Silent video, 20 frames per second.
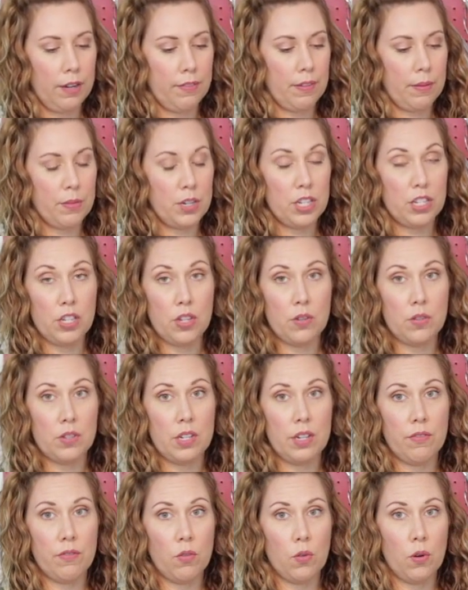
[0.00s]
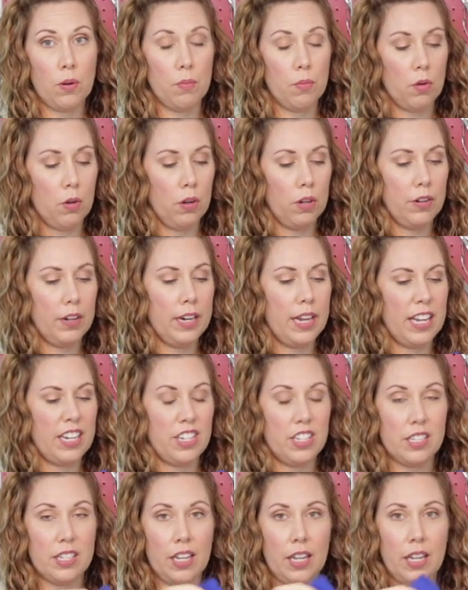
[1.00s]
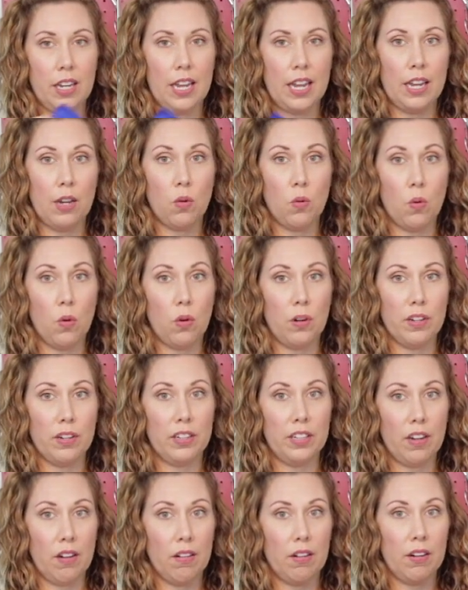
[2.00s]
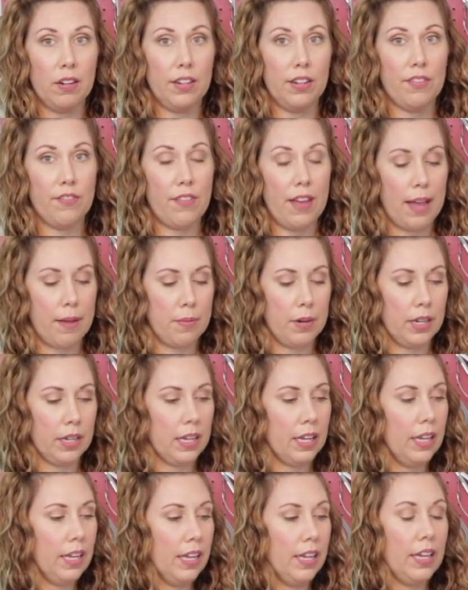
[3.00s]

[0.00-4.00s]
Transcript: if I'm just using it for embroidery, I just get a quarter yard of fabric.